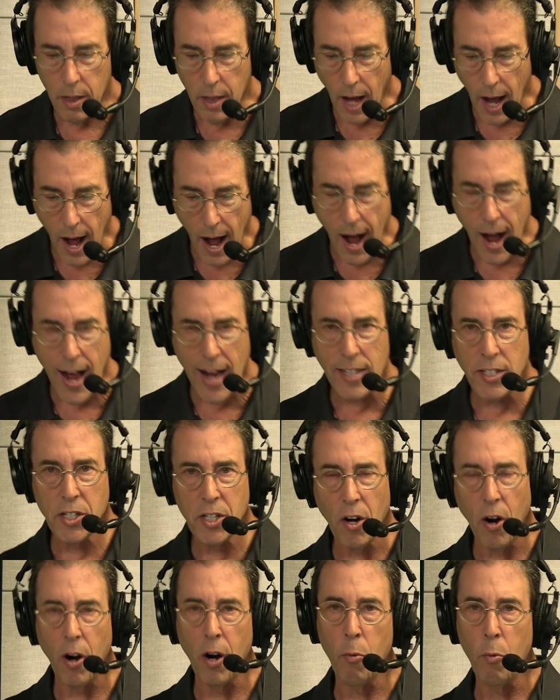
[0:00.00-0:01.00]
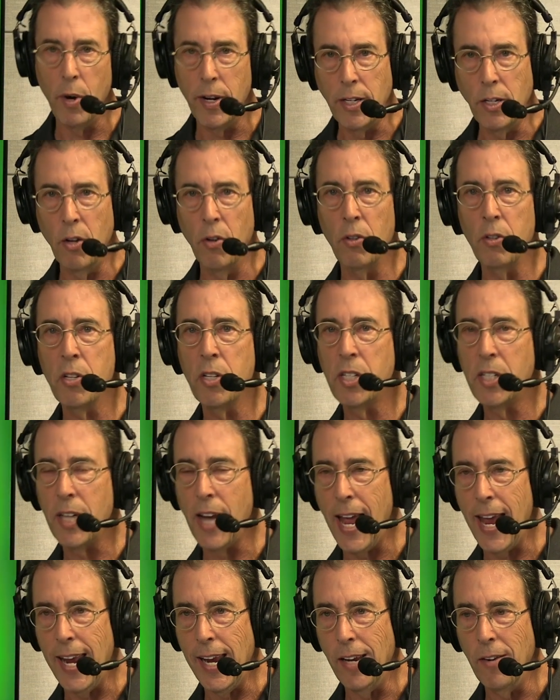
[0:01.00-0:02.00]
the odds are what you'll
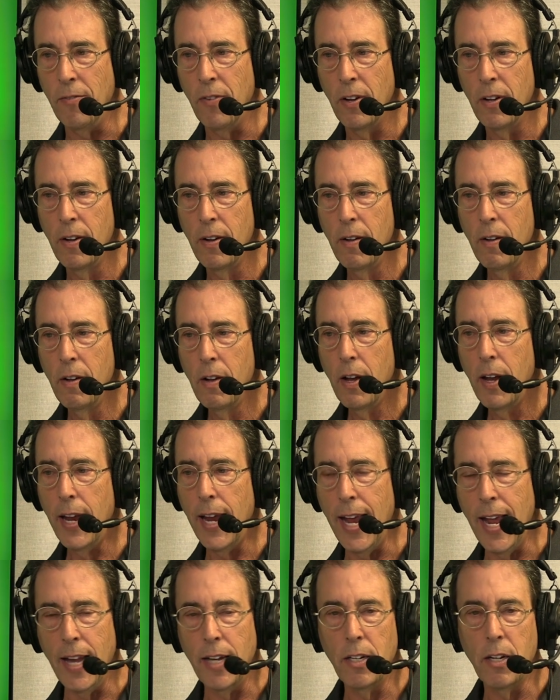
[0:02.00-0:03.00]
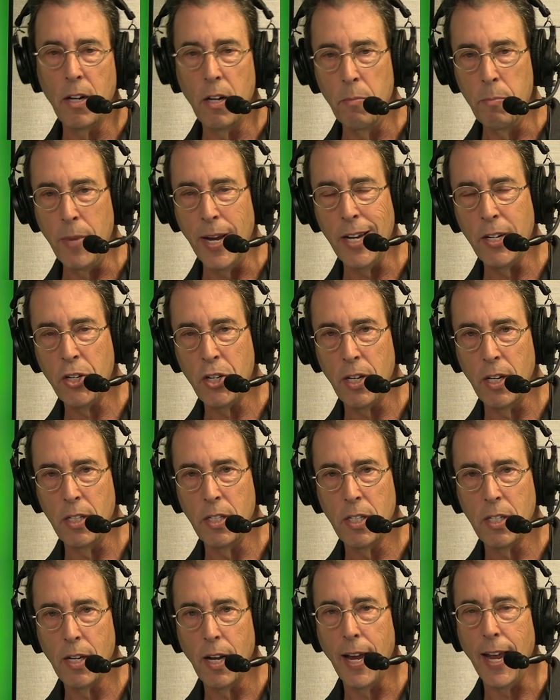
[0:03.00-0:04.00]
save in
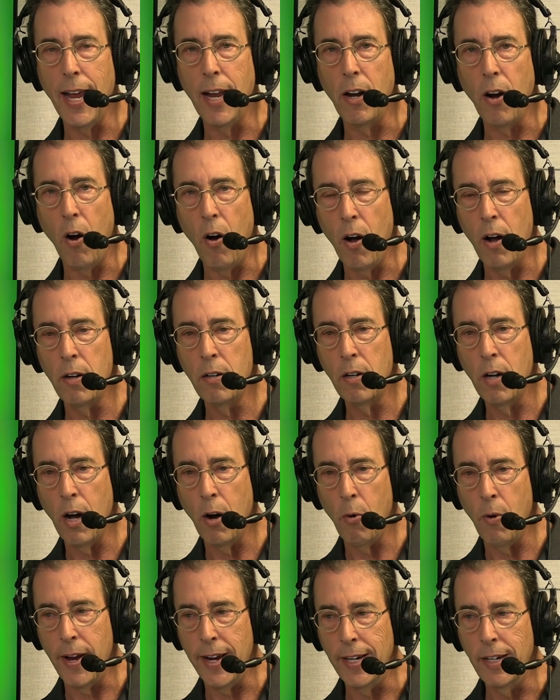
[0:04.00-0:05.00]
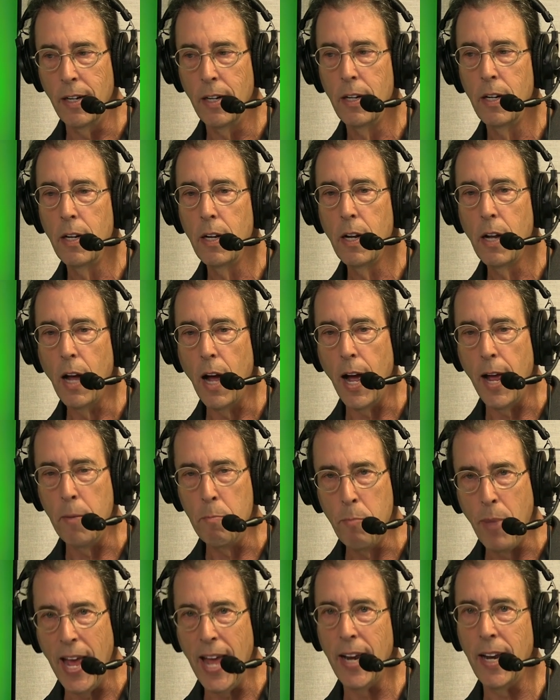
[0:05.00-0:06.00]
commissions and ongoing
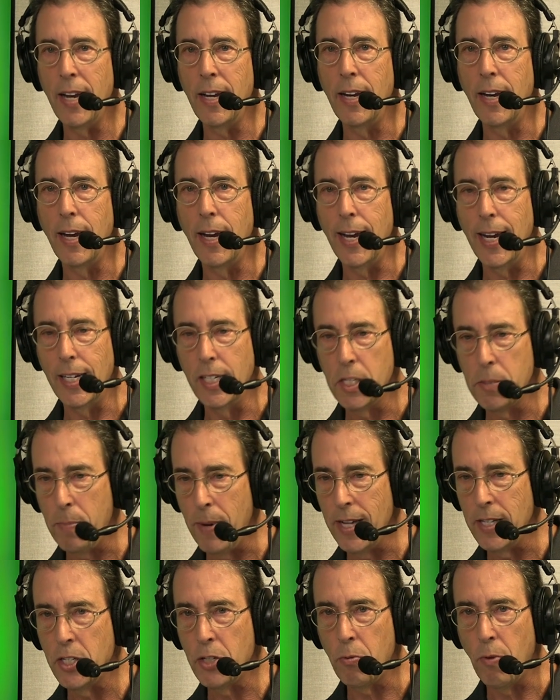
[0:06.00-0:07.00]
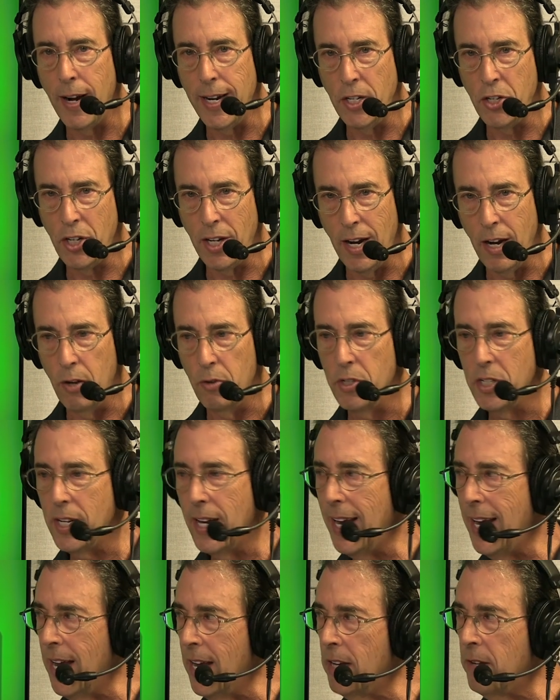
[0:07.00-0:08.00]
embedded expense ratios
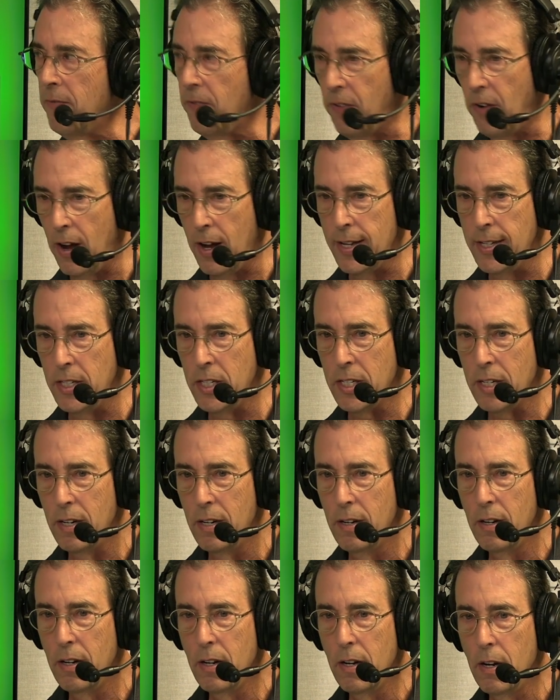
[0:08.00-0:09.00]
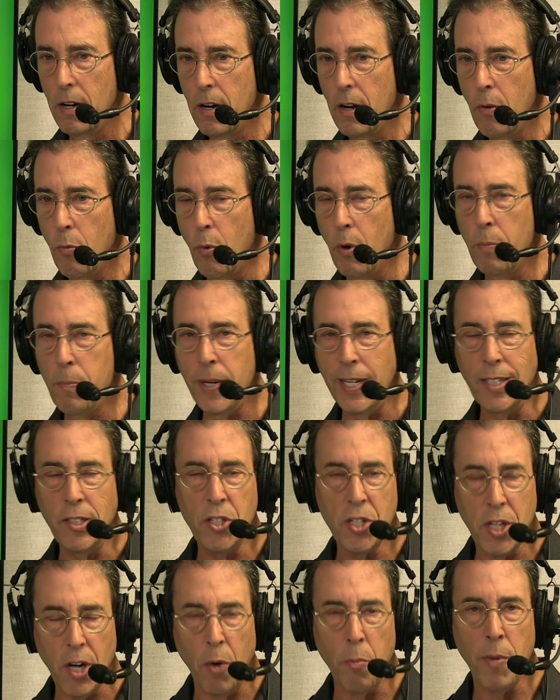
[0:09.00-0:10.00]
in funds will be
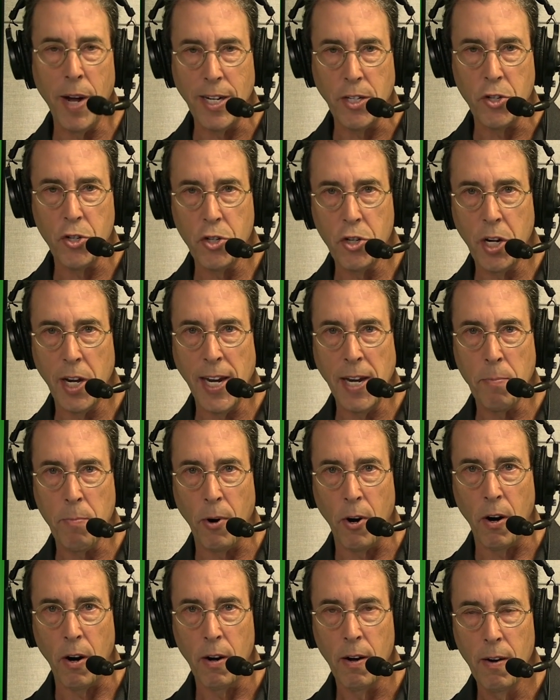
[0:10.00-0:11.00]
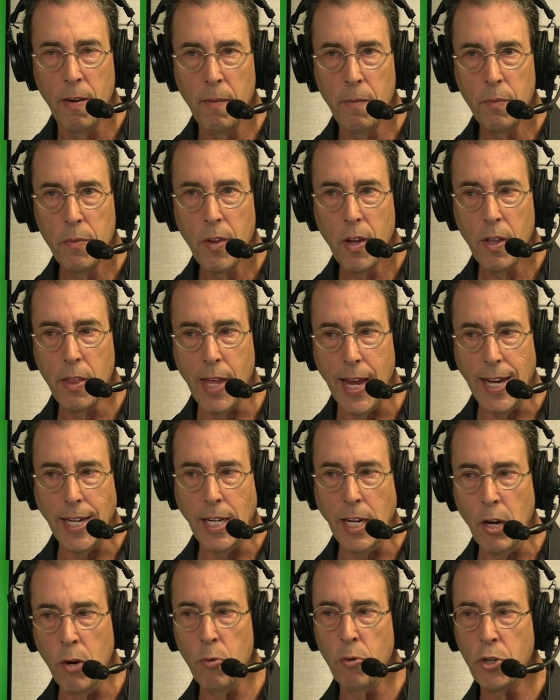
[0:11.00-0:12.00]
so much cheaper
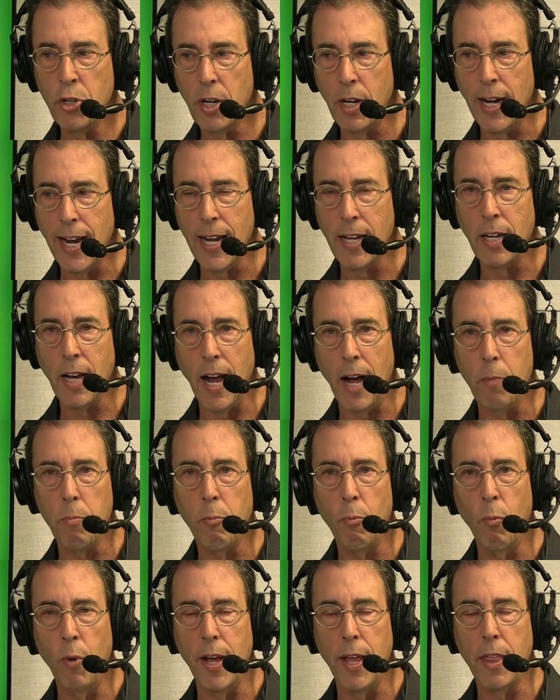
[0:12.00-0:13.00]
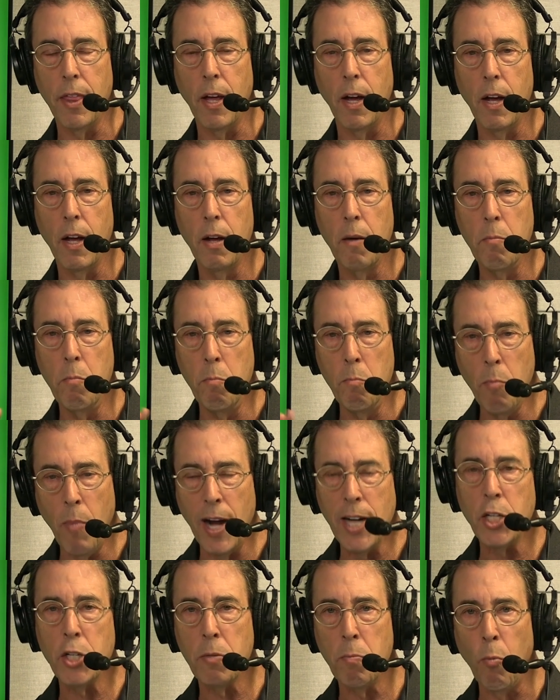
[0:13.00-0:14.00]
that you should end up with
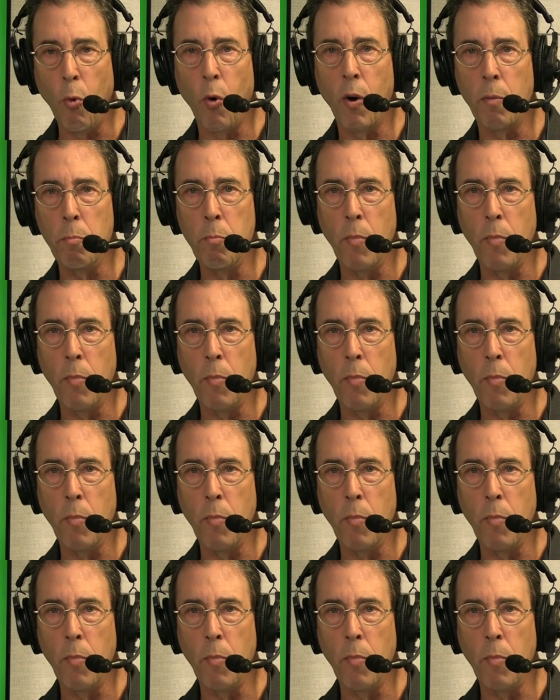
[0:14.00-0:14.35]
much more